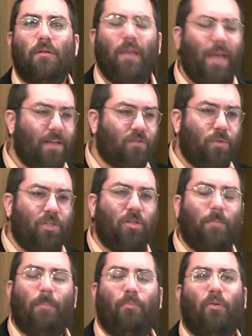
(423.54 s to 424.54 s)
Yes, we should
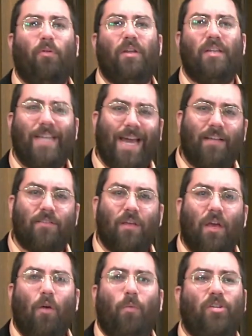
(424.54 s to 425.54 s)
be prudent. Yes,
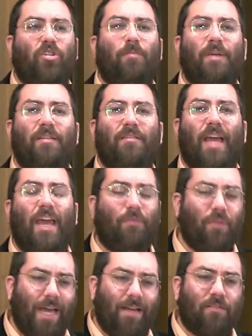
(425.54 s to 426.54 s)
we should be safe.
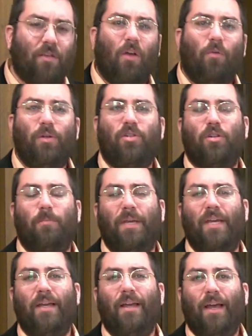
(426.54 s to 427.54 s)
Yes, we should
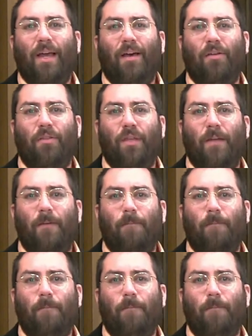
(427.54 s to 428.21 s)
be healthy.